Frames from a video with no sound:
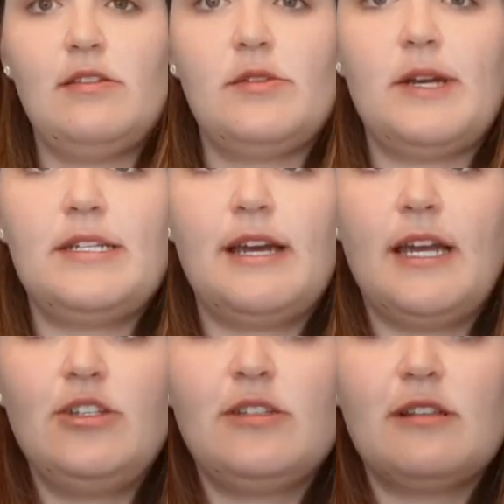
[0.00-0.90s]
So I
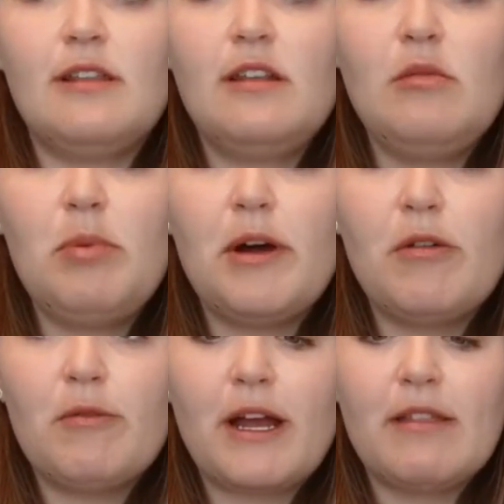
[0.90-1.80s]
tied just a little
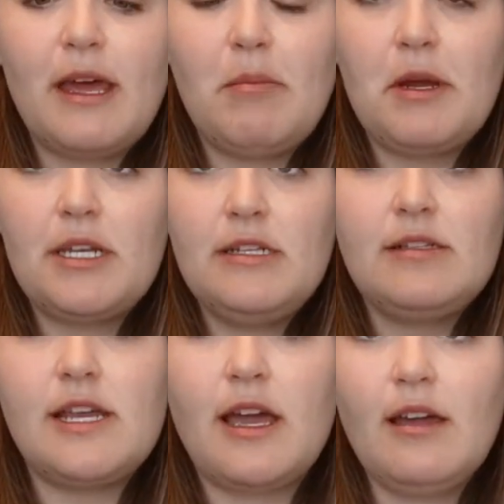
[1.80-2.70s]
bow around that
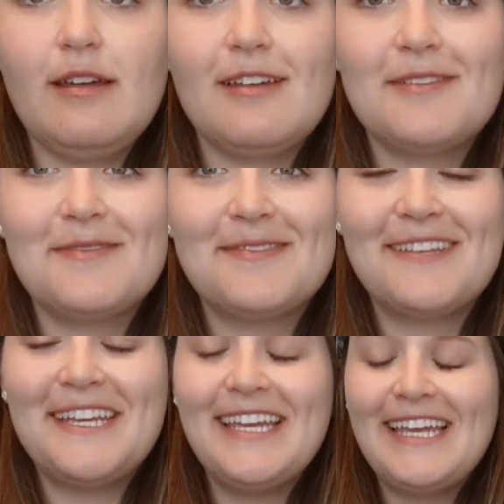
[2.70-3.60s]
bunny's neck.
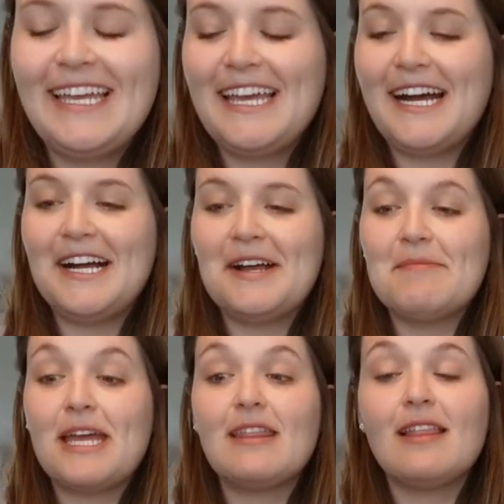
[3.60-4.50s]

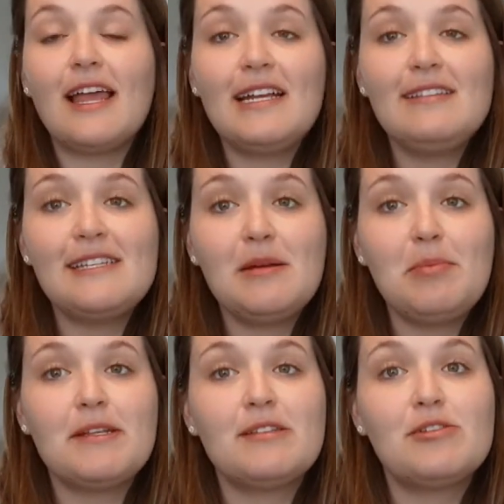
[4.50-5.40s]
And the last
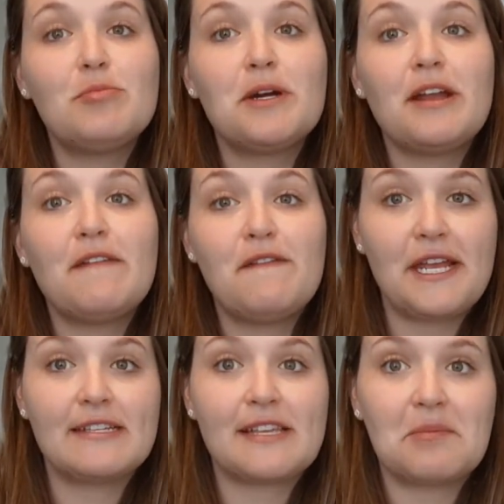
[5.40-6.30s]
step is to put a
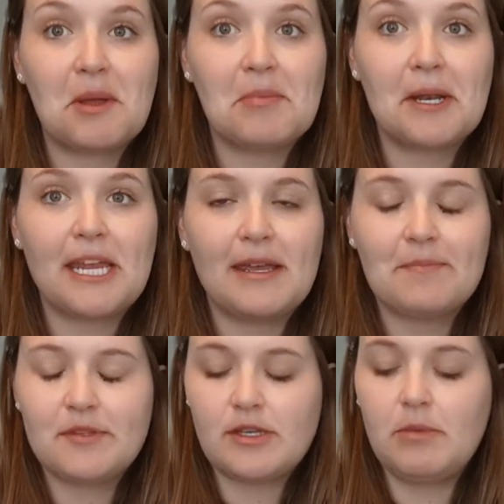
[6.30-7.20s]
face on my bunny.
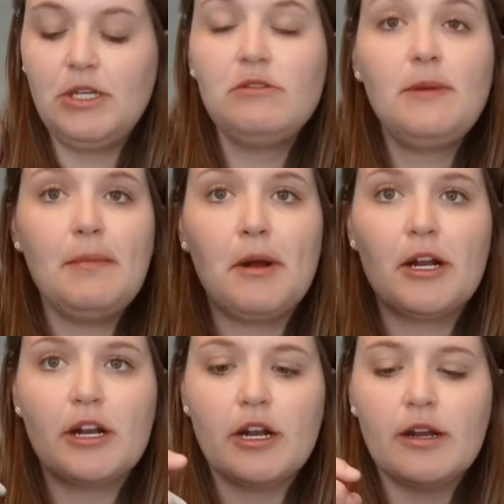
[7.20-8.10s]
So I'm going to use my
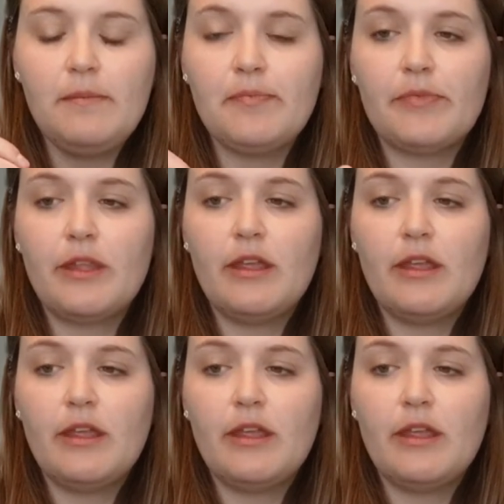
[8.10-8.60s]
marker.